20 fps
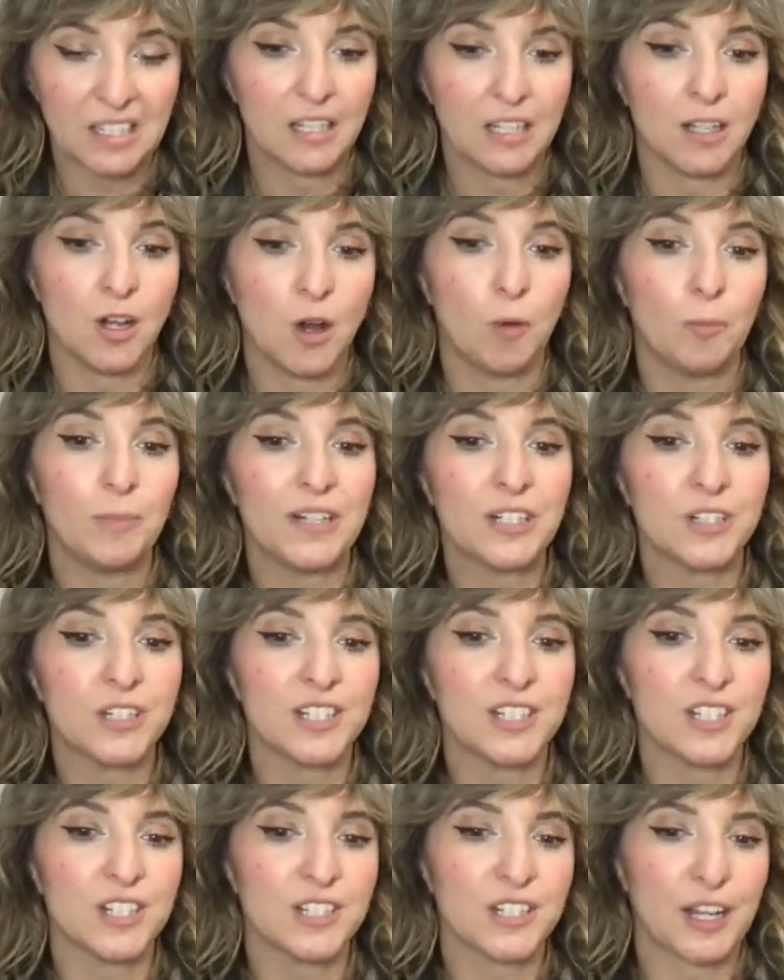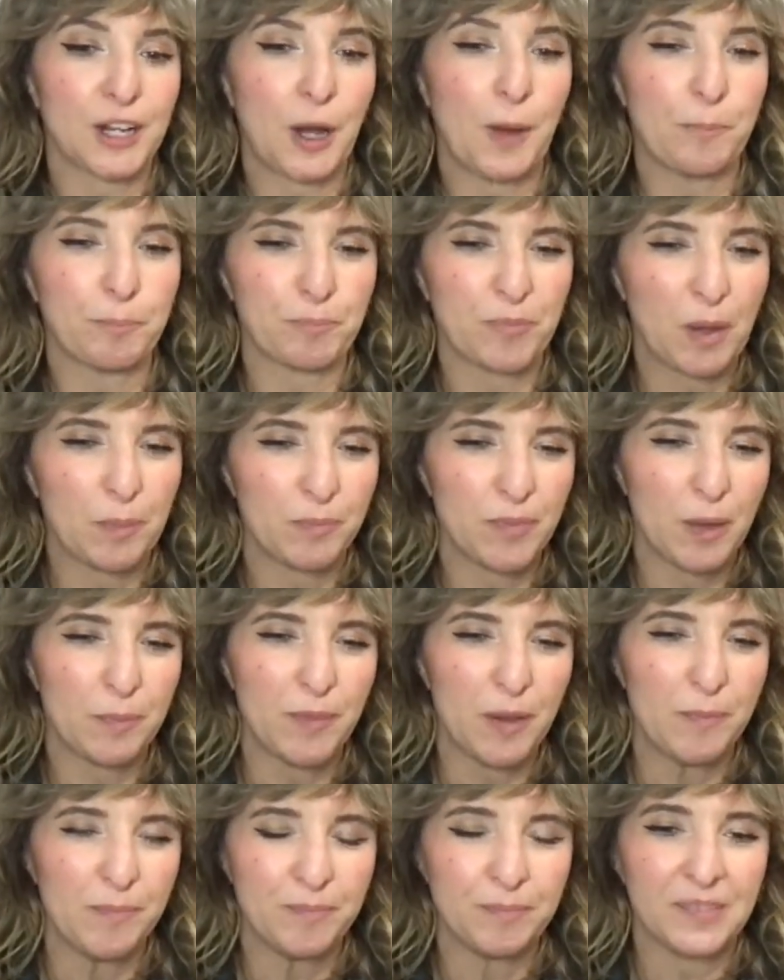You know, bitterness is like a
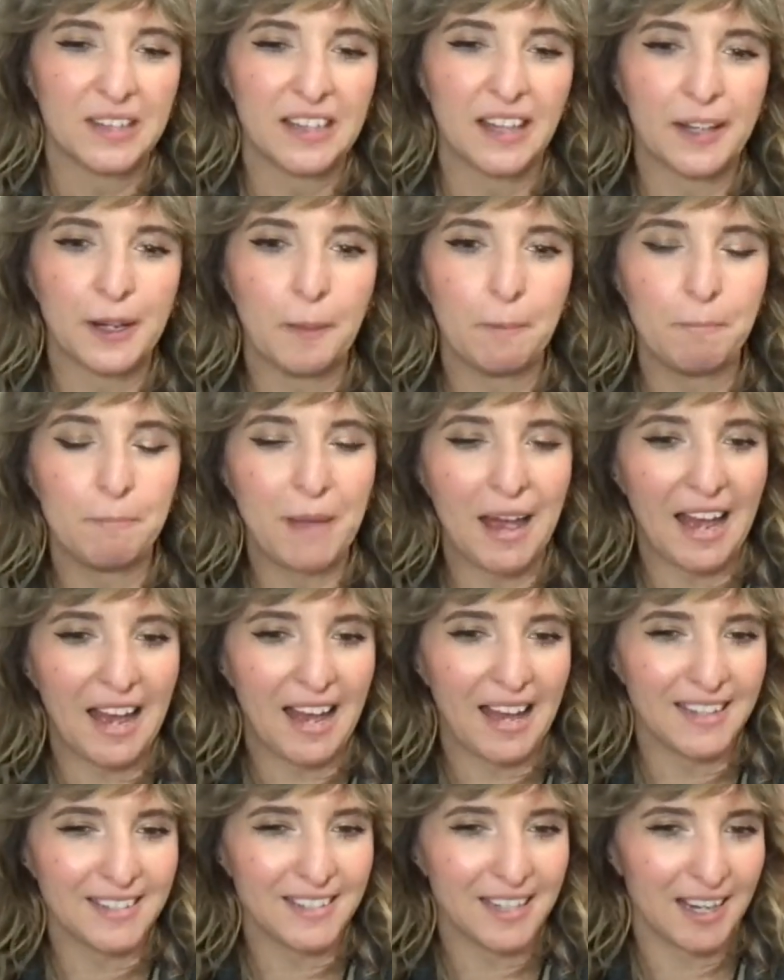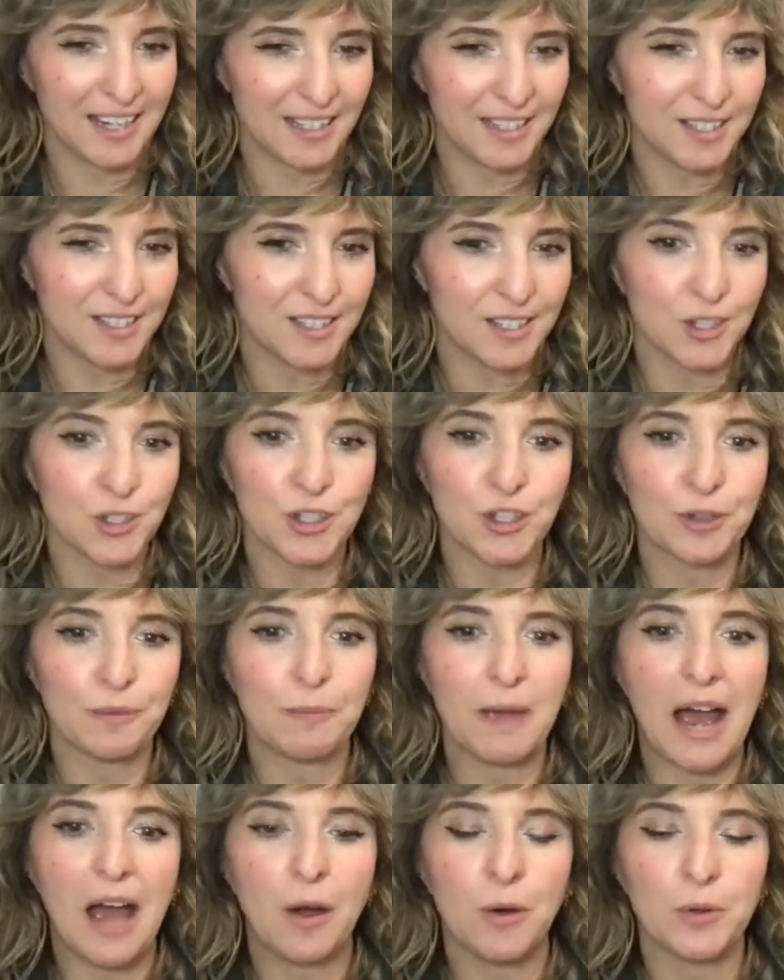bad taste in your
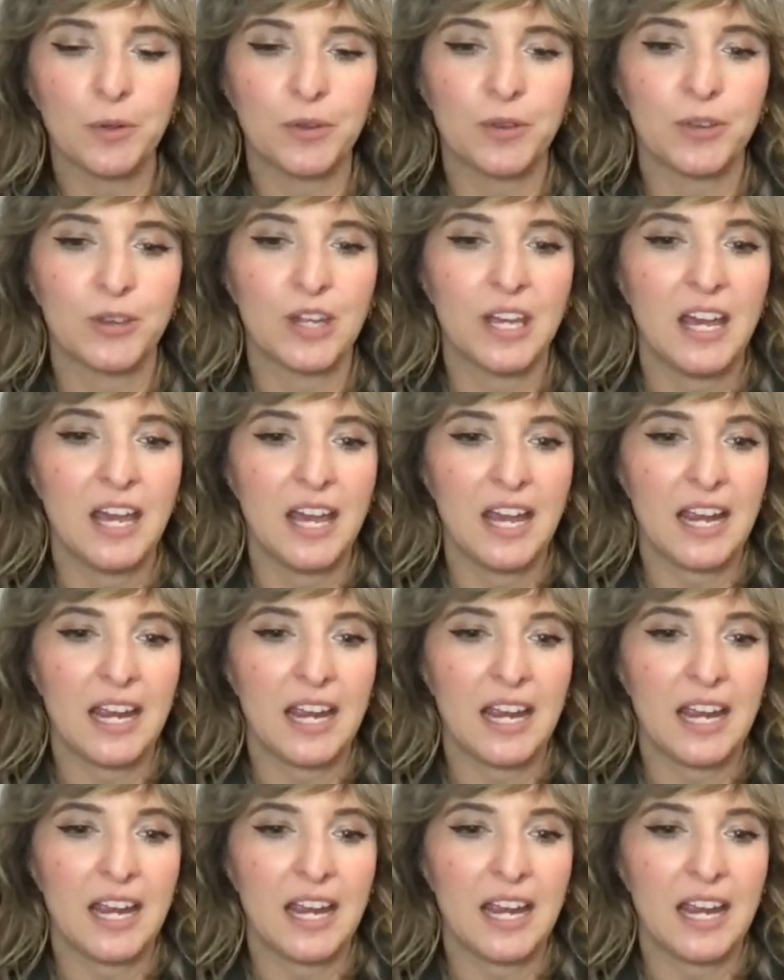mouth.